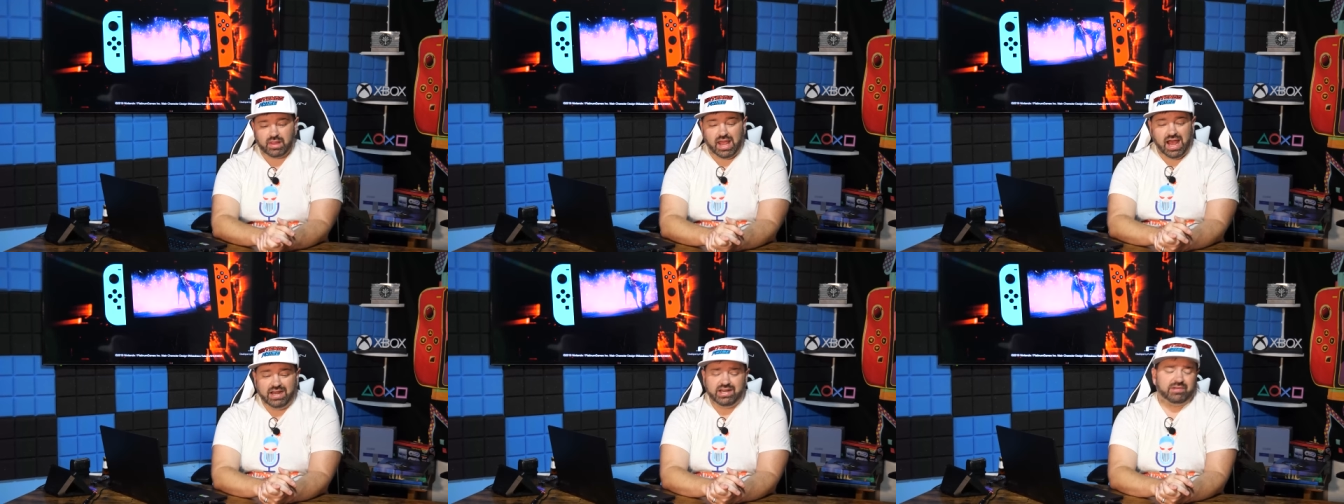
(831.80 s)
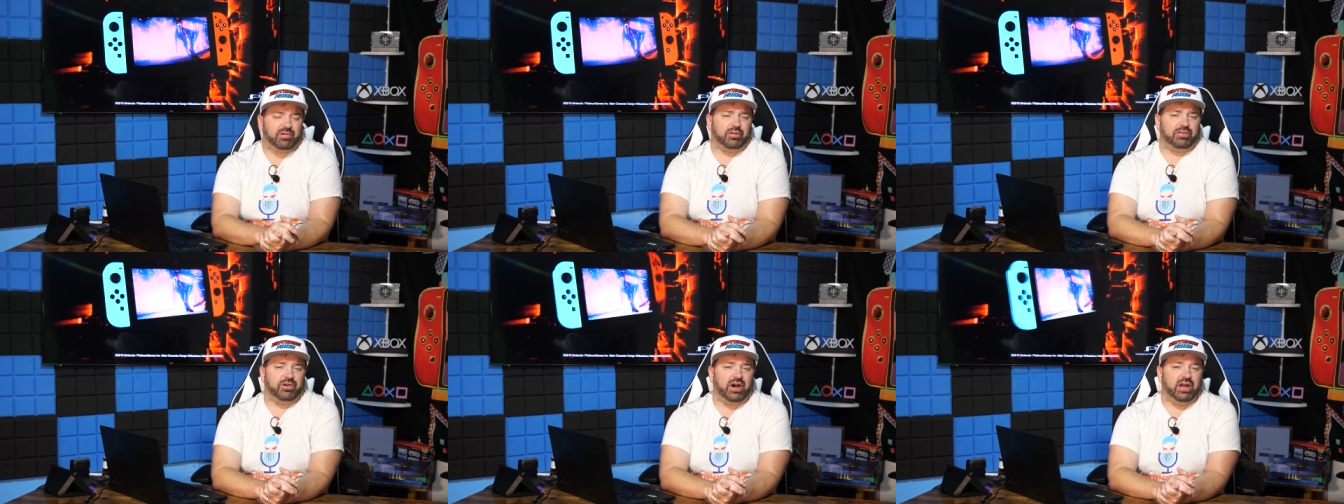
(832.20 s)
I
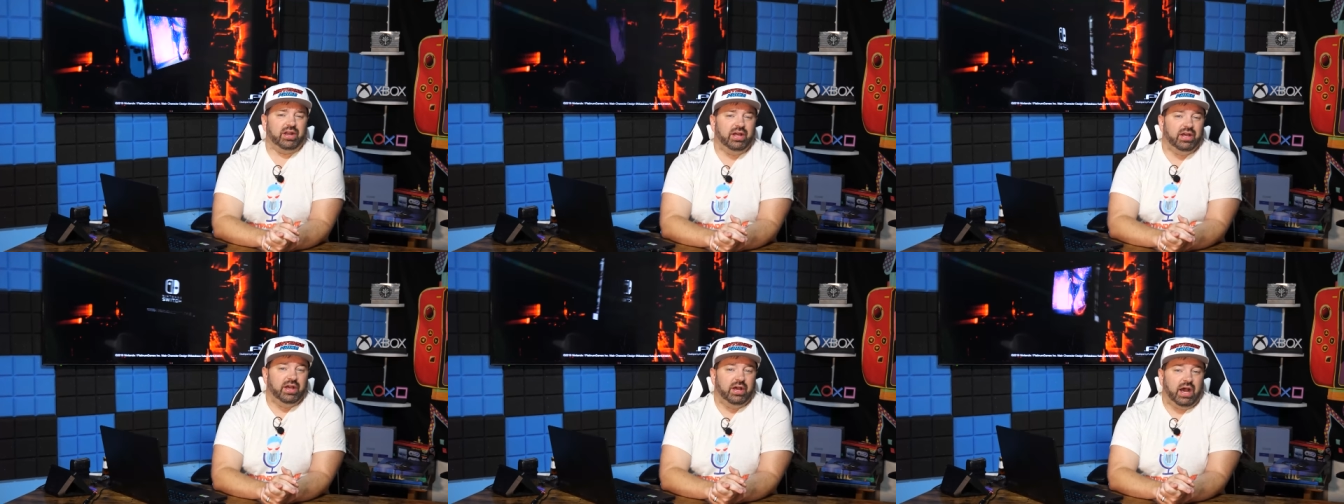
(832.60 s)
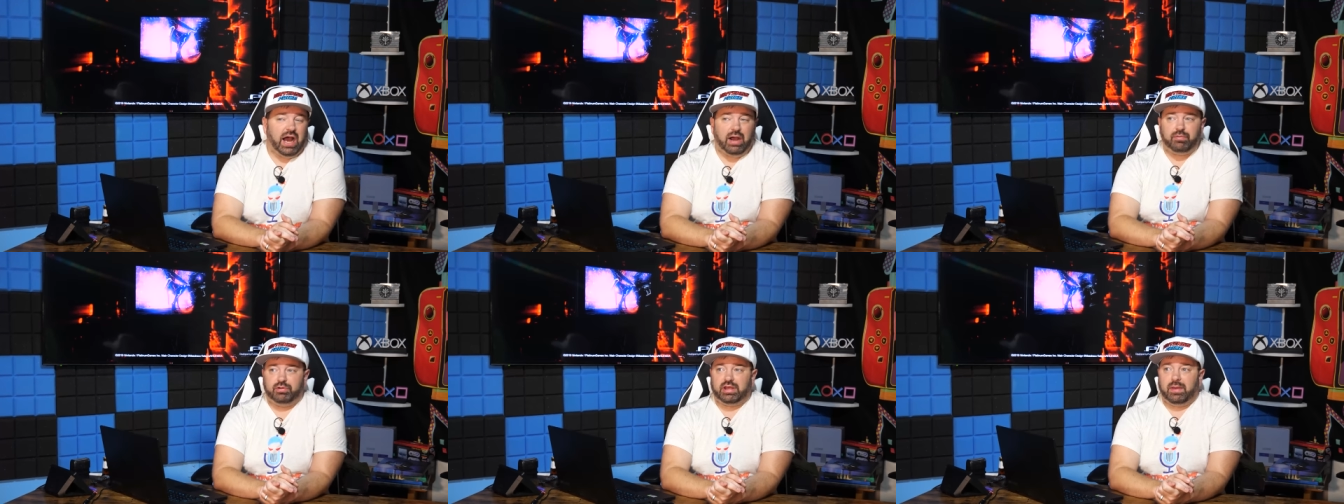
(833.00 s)
never thought
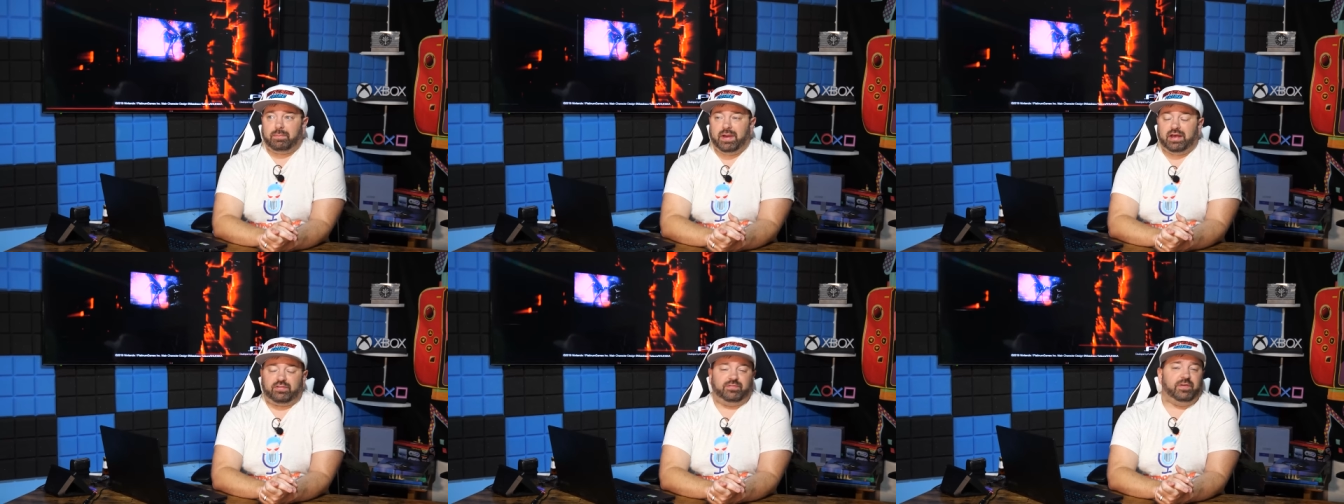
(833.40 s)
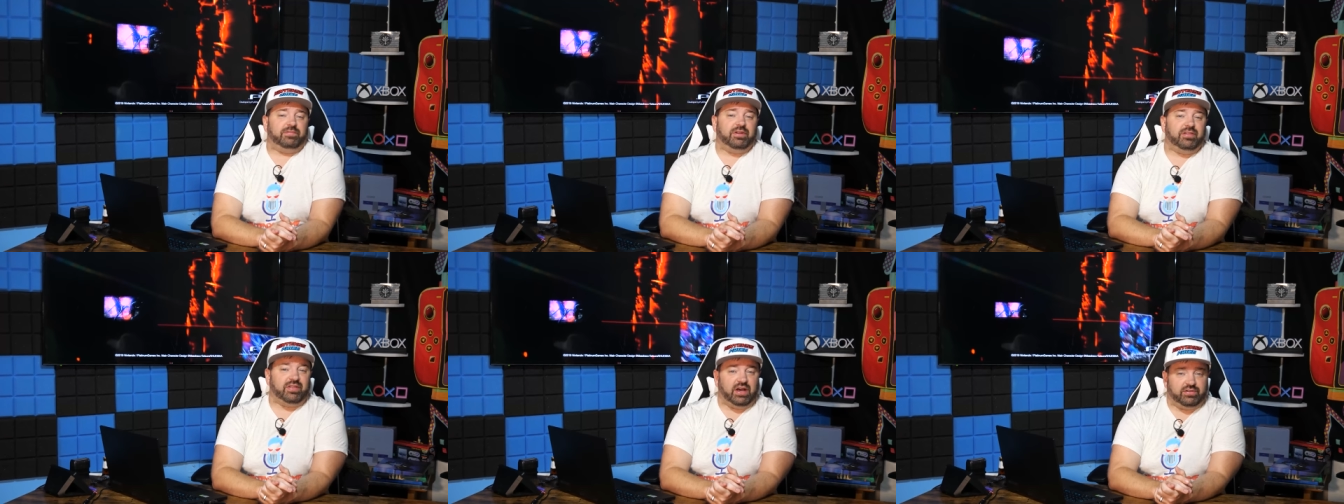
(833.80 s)
I would get past
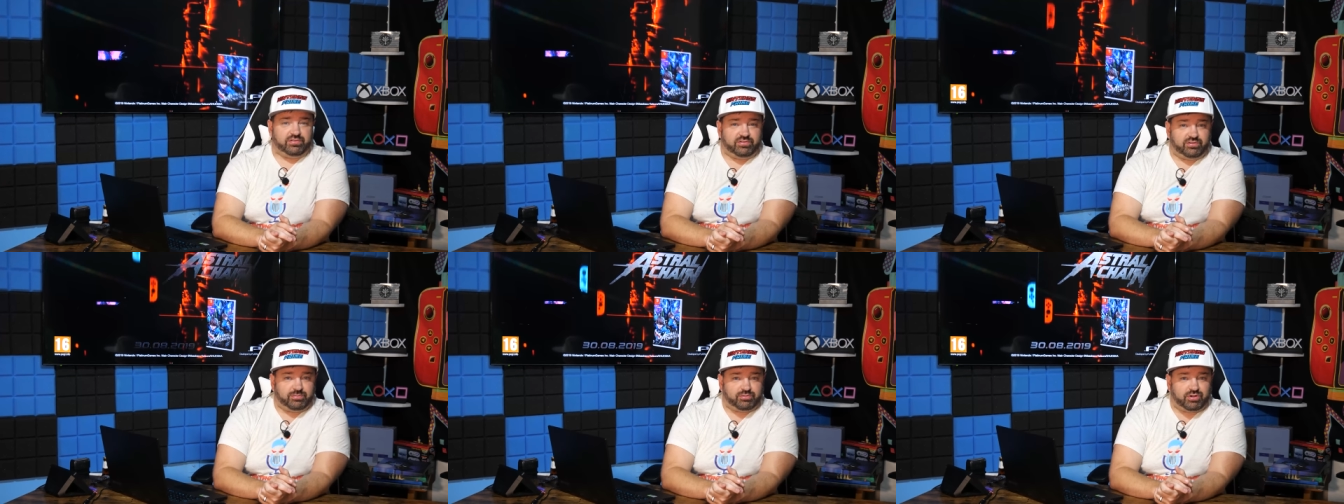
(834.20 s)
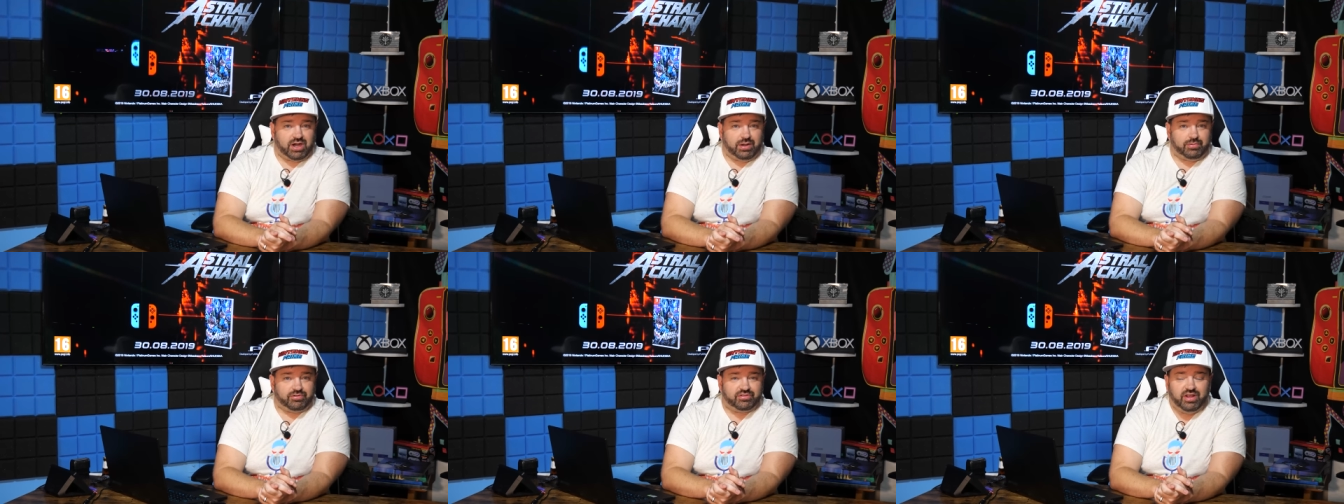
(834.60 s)
fifty thousand
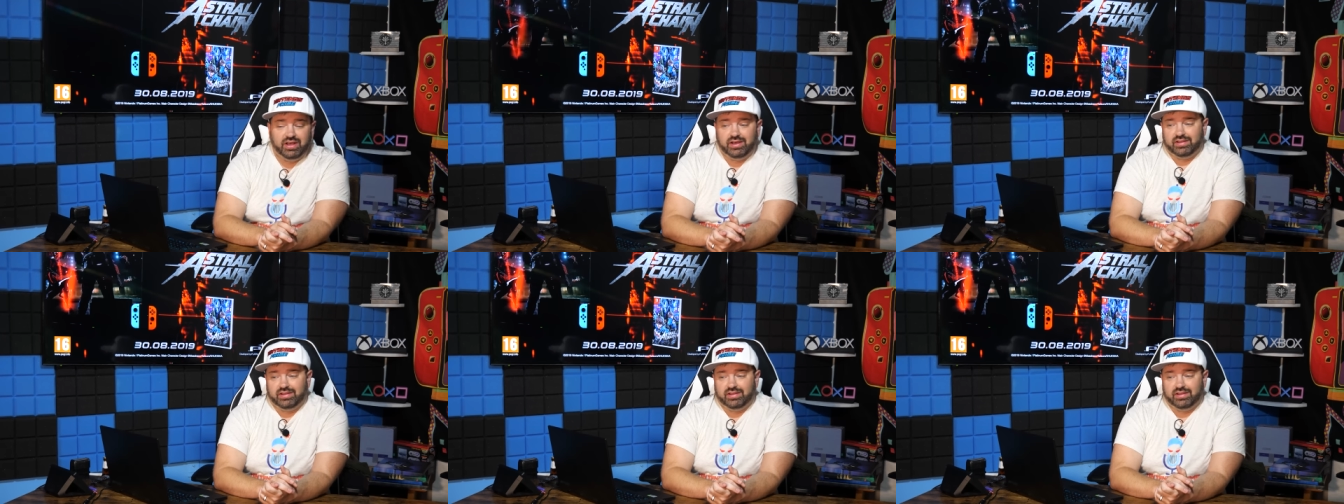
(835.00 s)
subscribers,